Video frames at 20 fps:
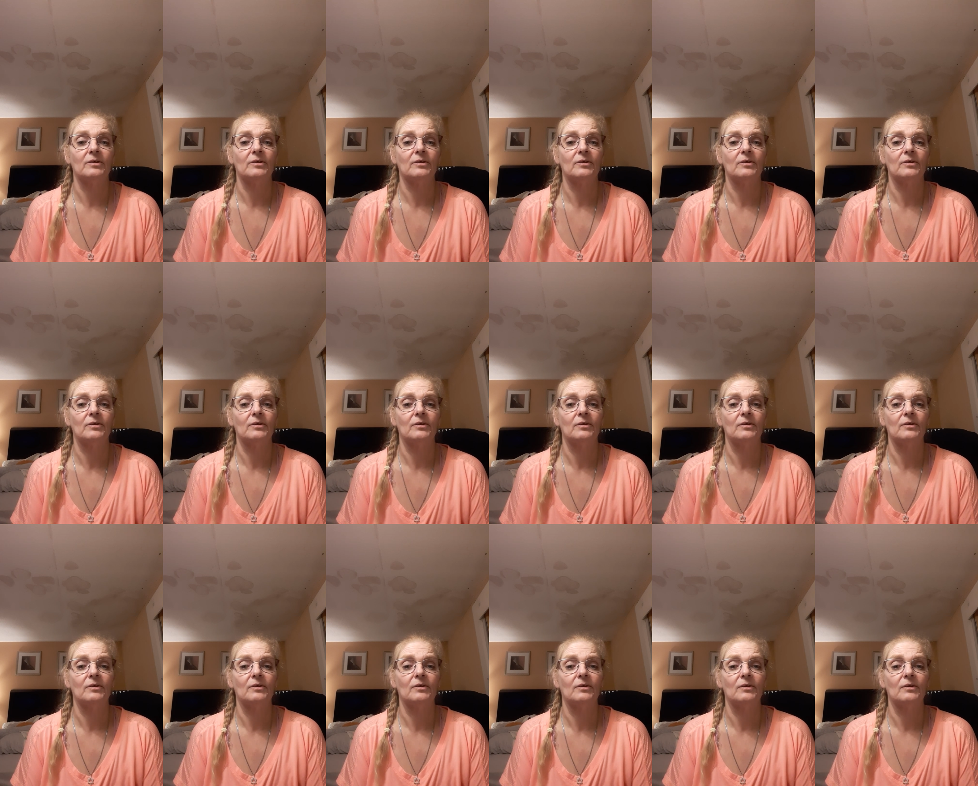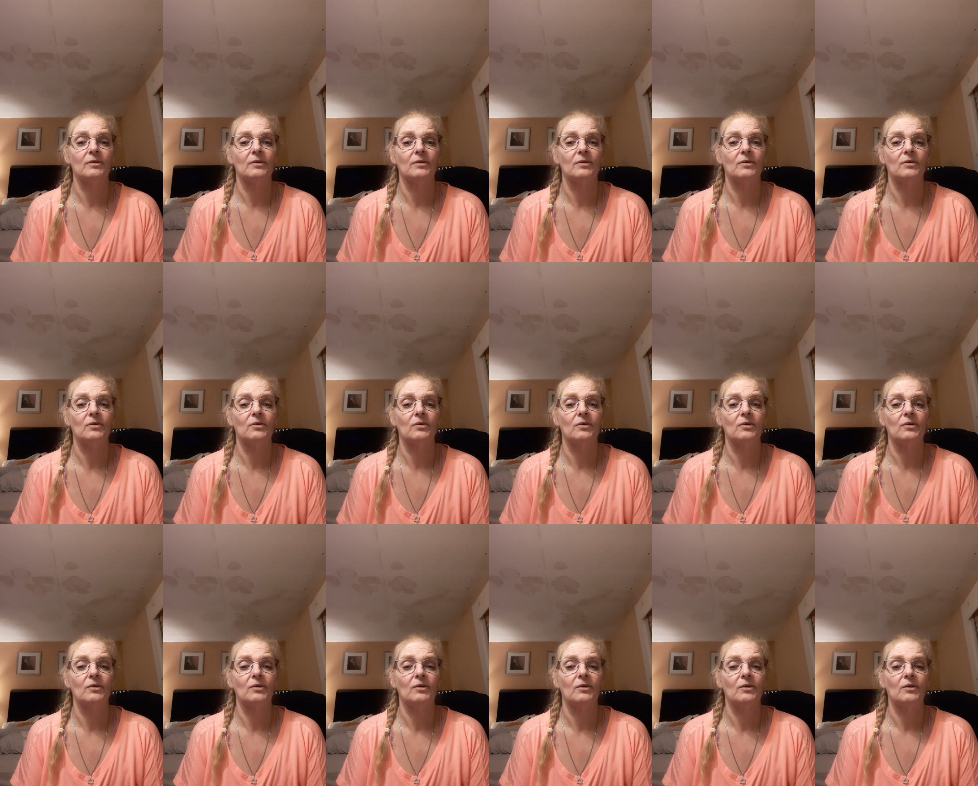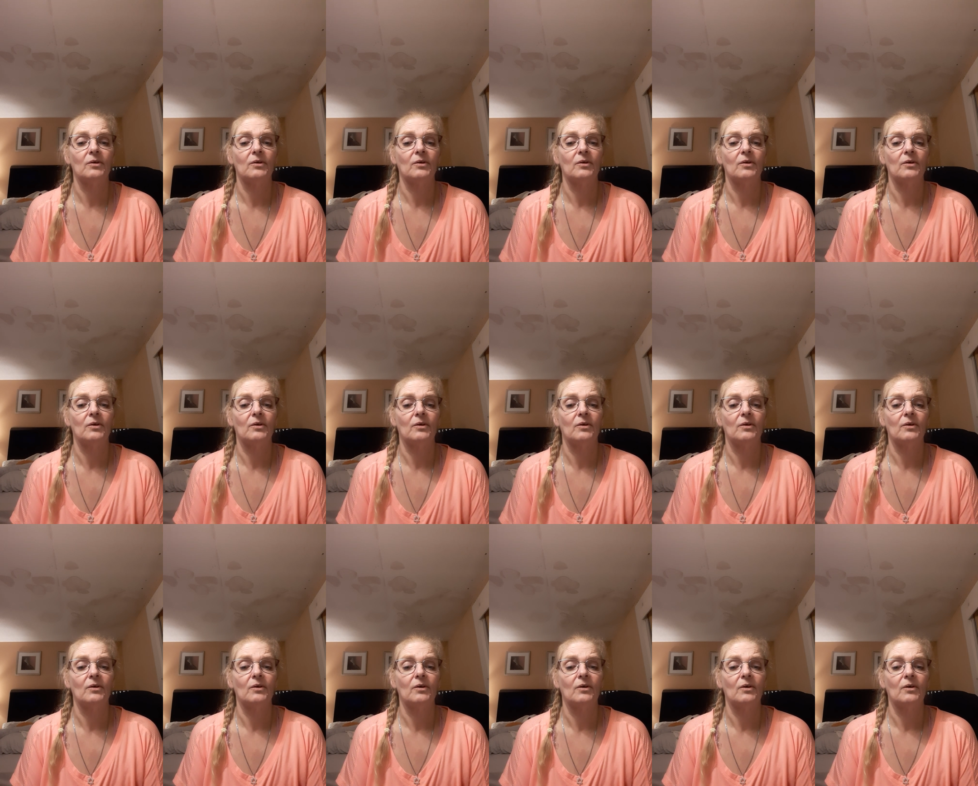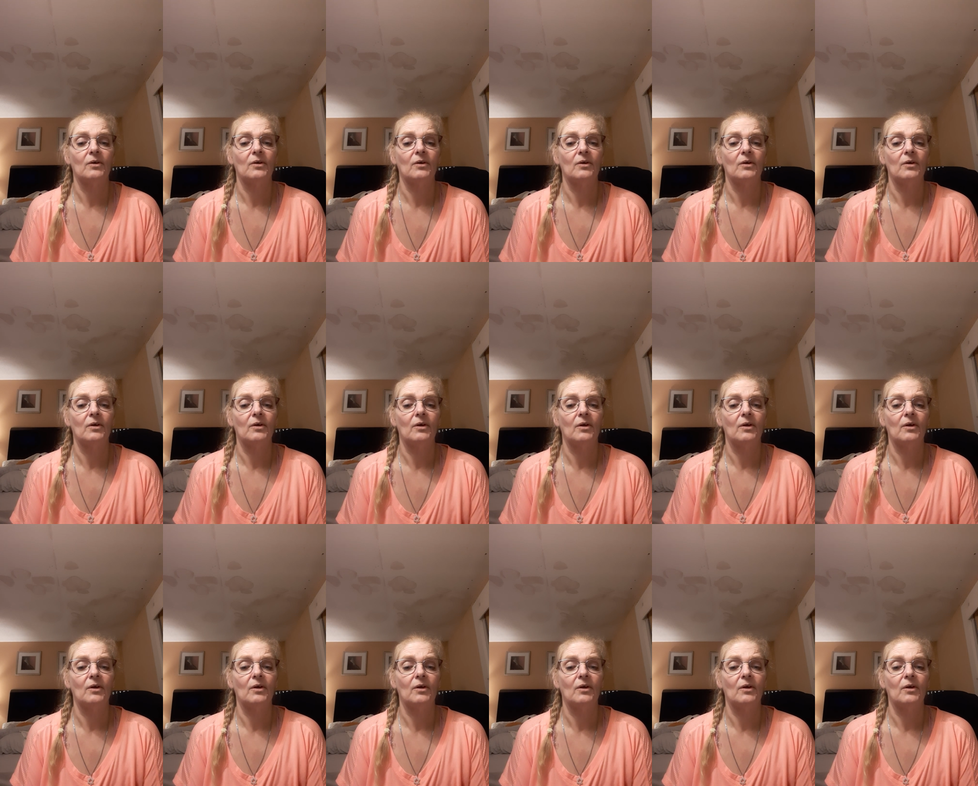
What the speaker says: (no one is talking)